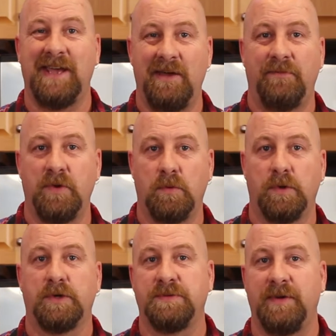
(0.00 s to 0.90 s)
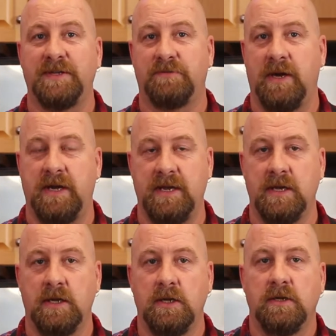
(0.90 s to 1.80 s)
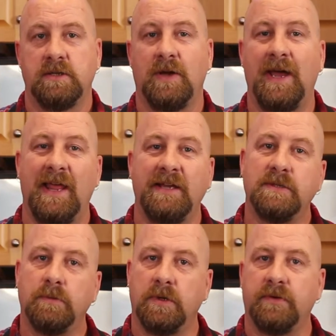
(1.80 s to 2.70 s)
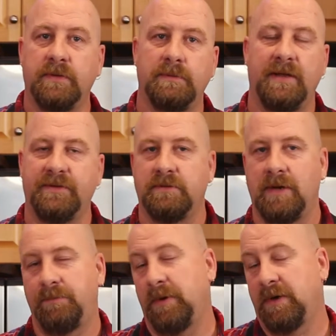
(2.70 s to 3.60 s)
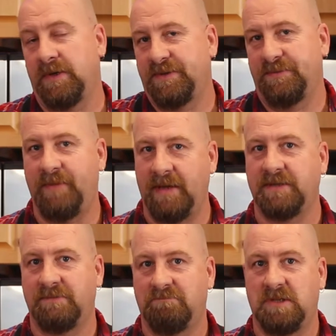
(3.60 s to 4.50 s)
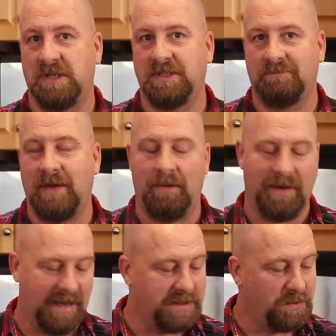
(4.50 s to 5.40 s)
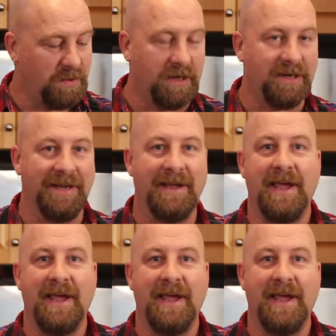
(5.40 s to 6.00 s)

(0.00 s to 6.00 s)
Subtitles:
have your workspace ready. So I like to work from left to right because that's just how I like to work.